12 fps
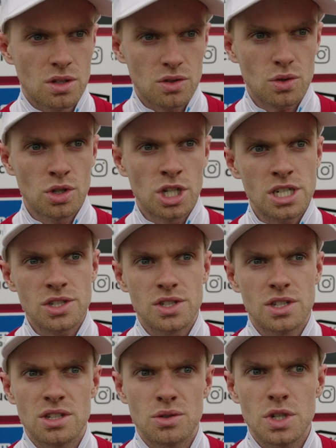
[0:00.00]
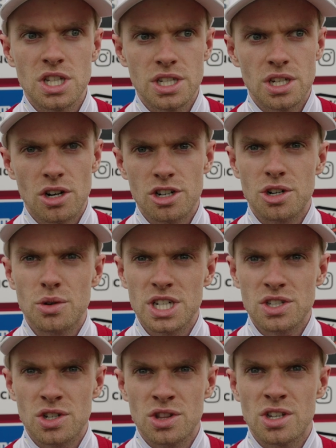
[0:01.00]
Toon Aerts did a really hard
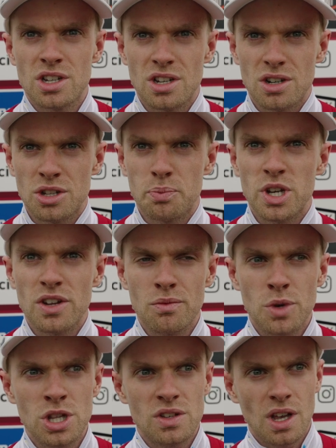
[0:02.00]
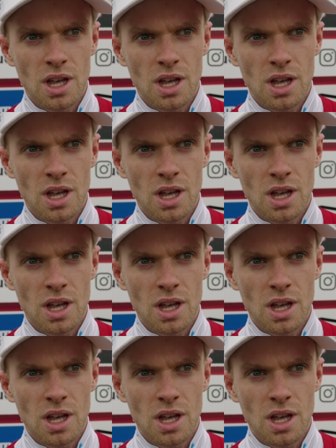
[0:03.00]
crash on the on the pavement.